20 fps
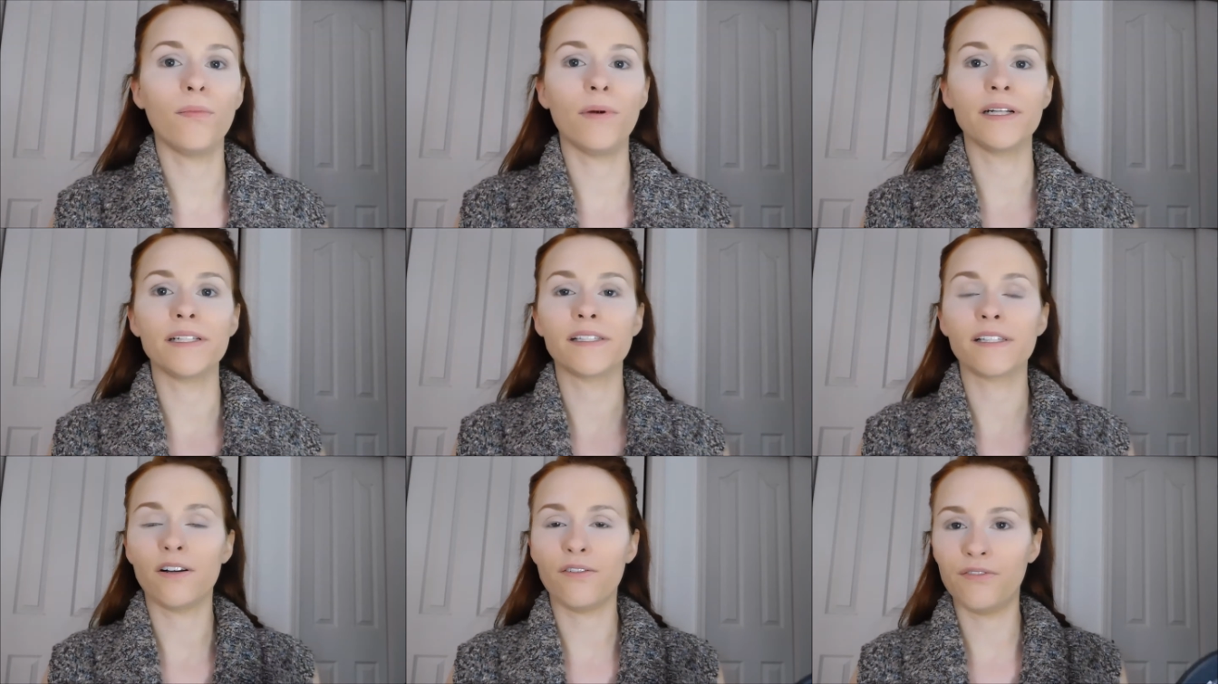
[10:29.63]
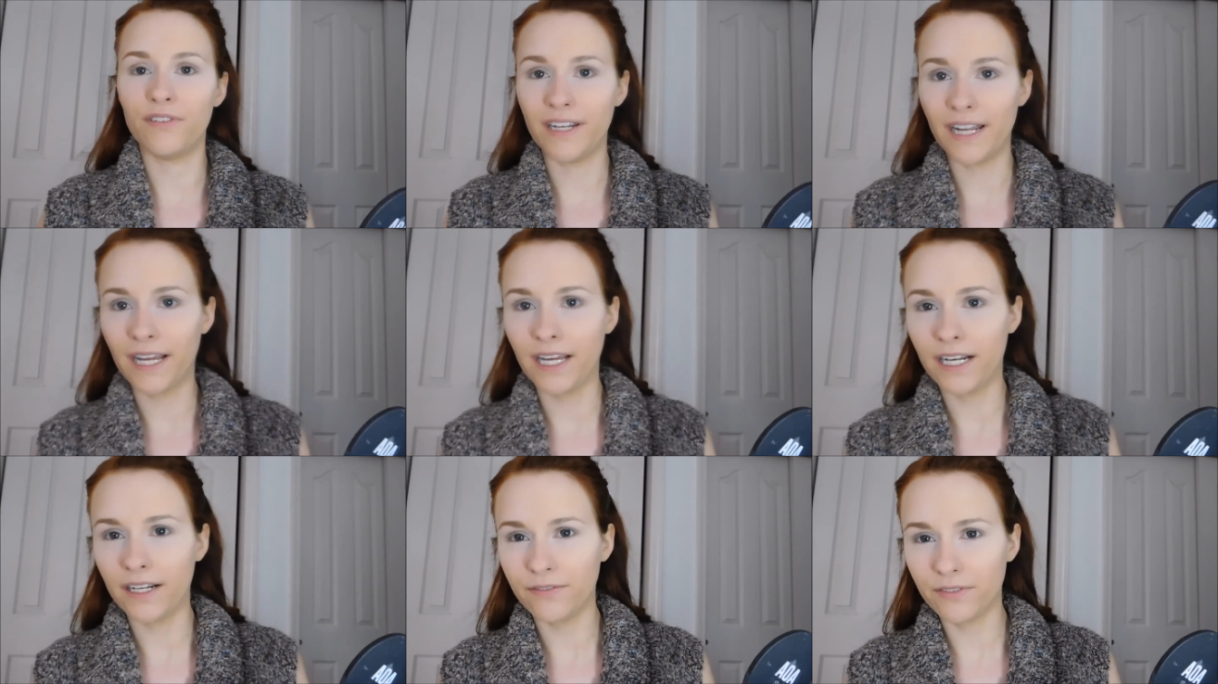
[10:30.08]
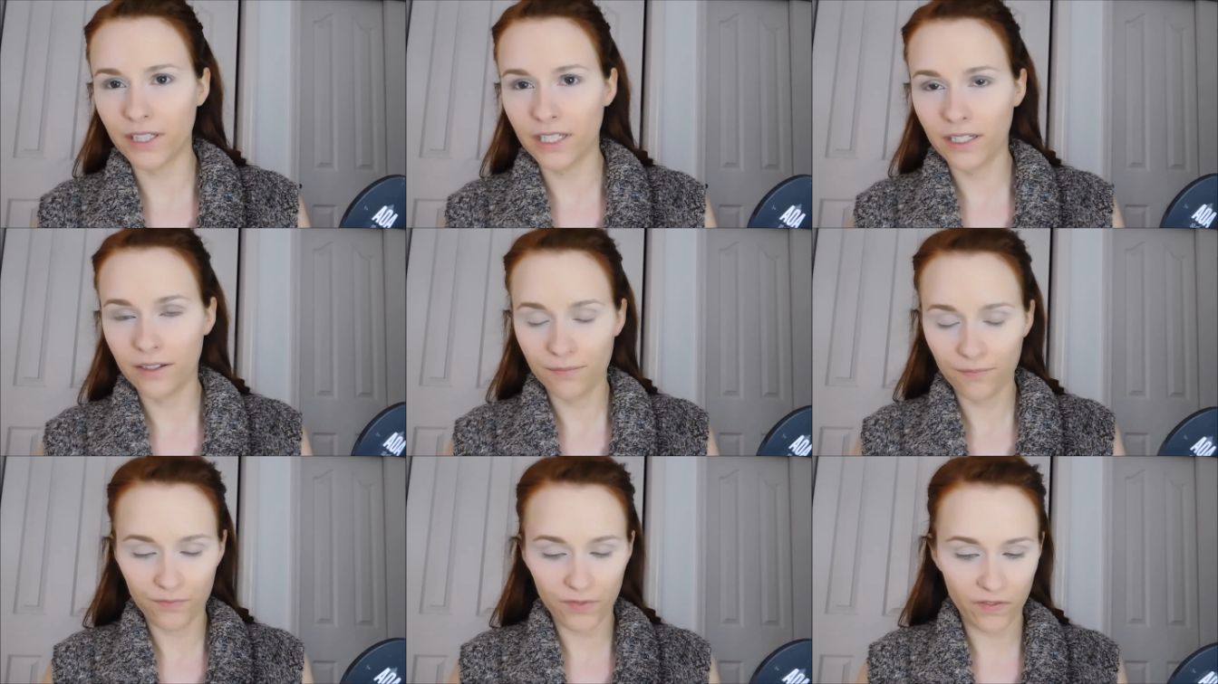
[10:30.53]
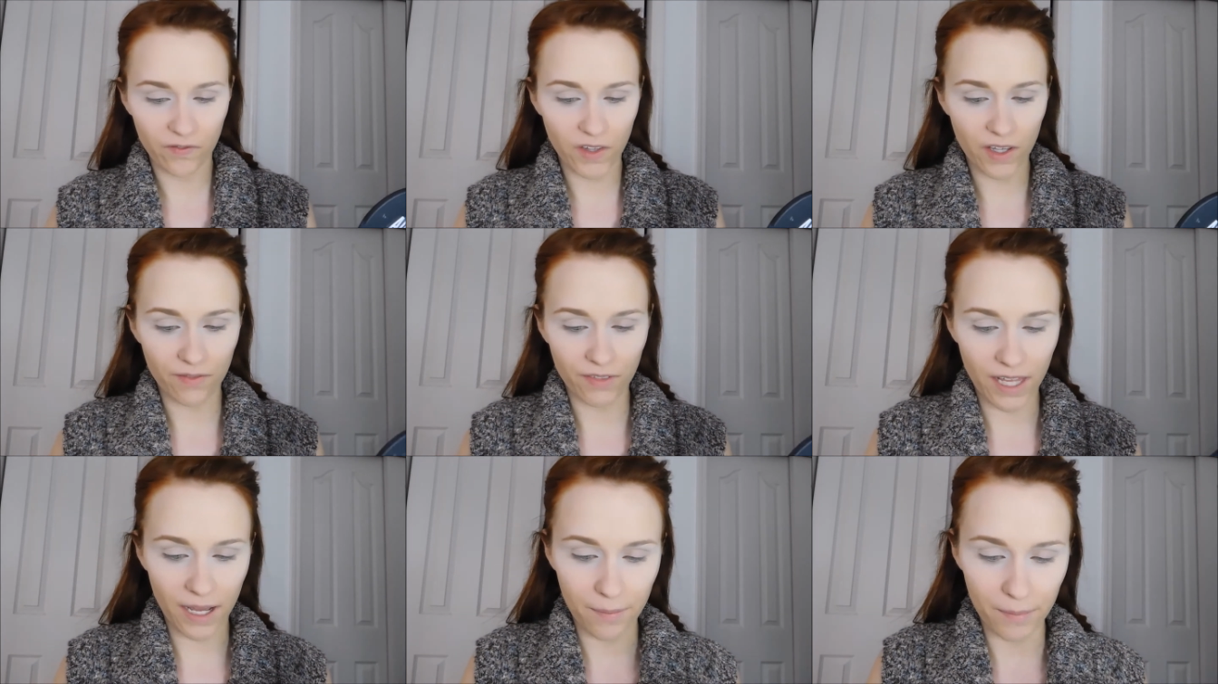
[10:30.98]
myself negatively,
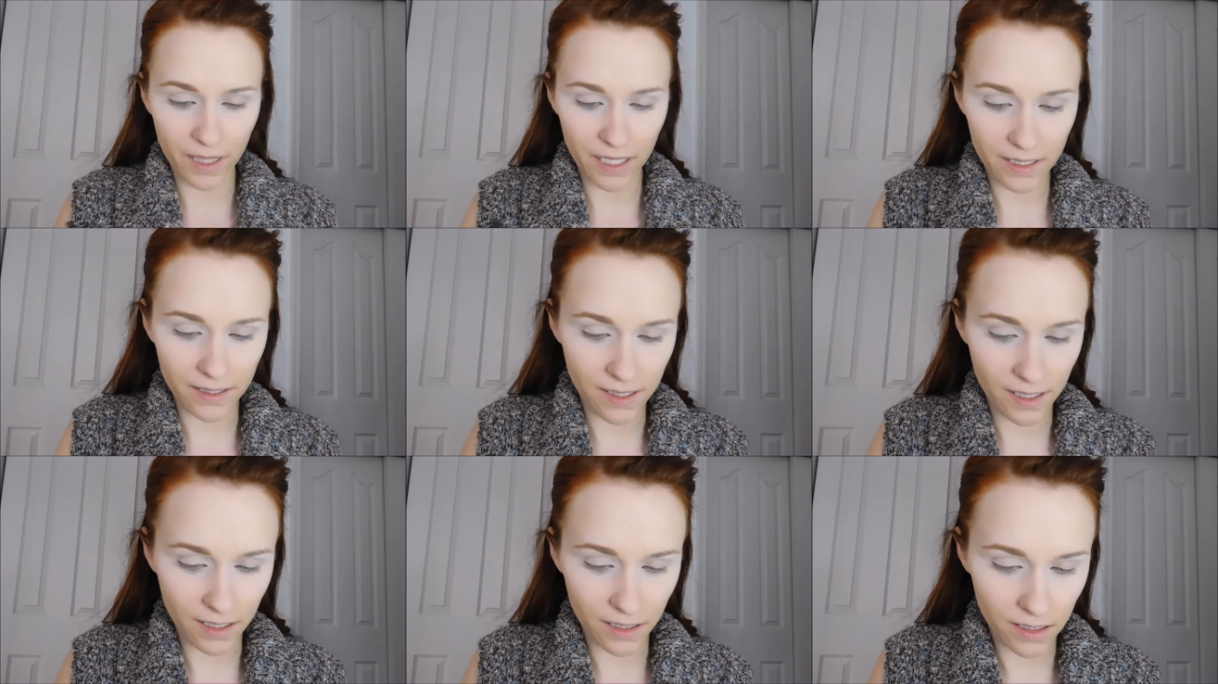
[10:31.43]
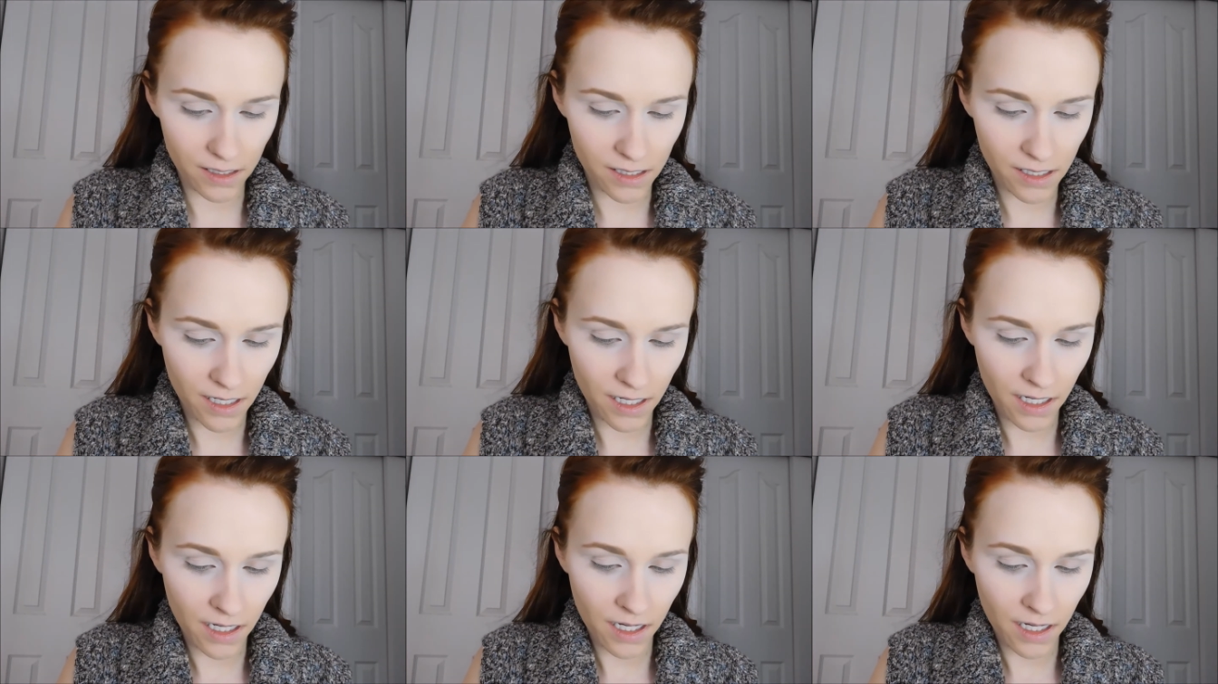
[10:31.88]
if that makes sense.